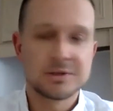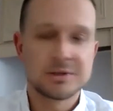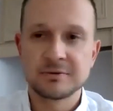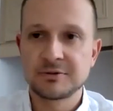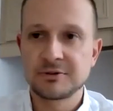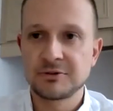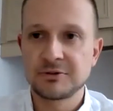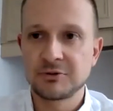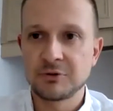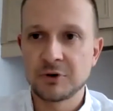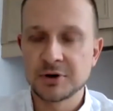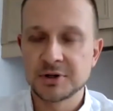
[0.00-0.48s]
of
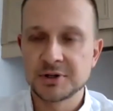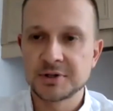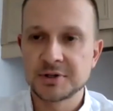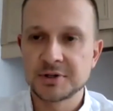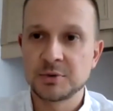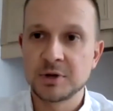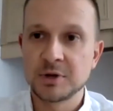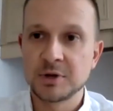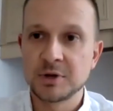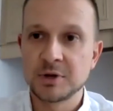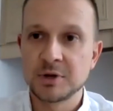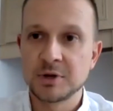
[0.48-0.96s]
trust
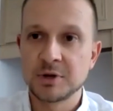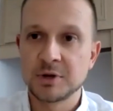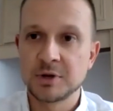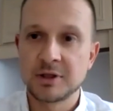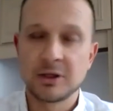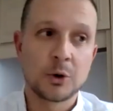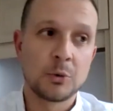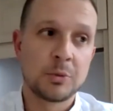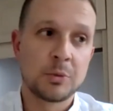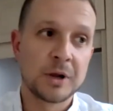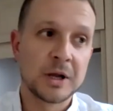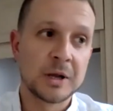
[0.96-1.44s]
with
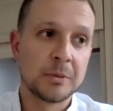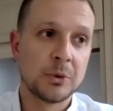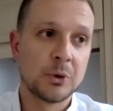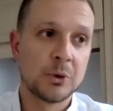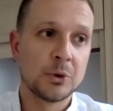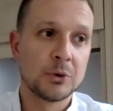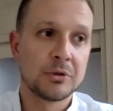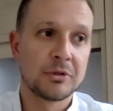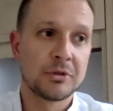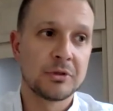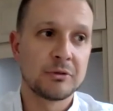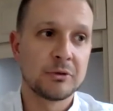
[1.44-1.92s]
local
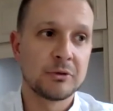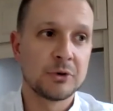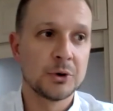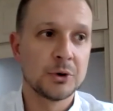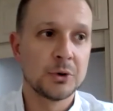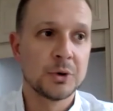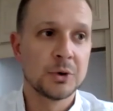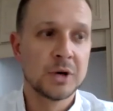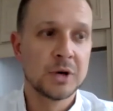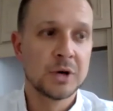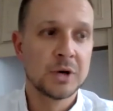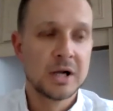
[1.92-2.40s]
people
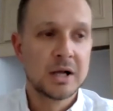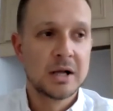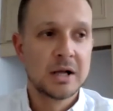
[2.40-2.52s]
through